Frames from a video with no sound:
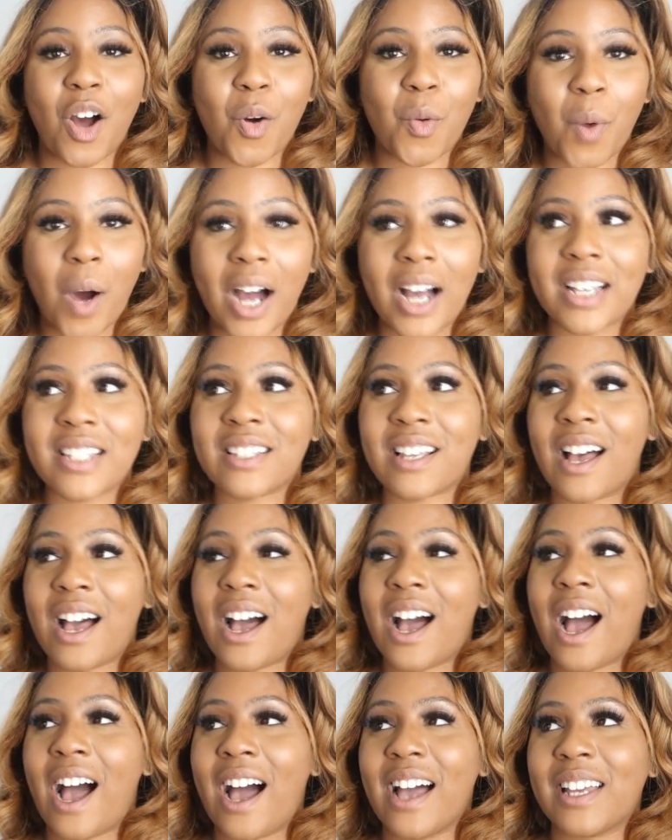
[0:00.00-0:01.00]
wise,
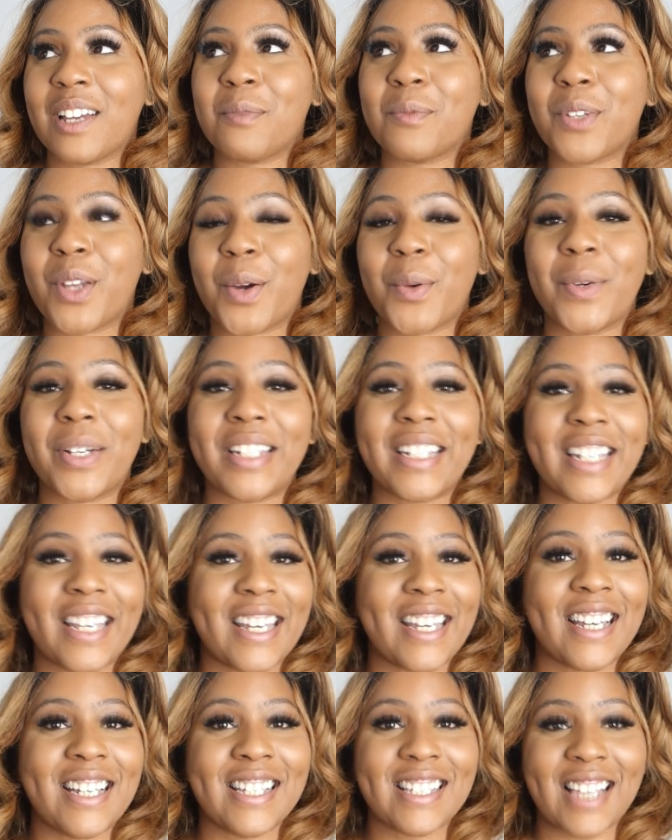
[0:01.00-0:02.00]
I am nowhere near
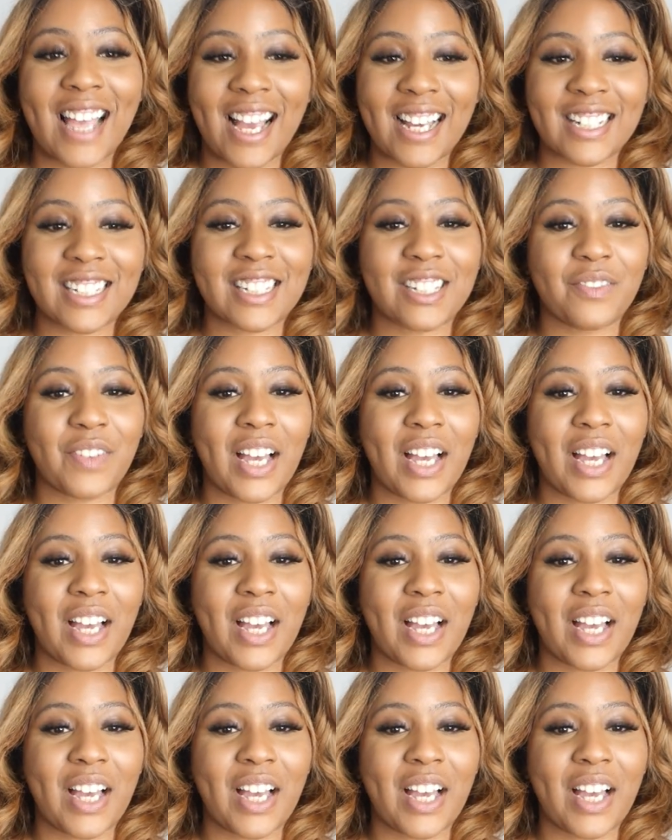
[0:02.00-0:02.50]
as active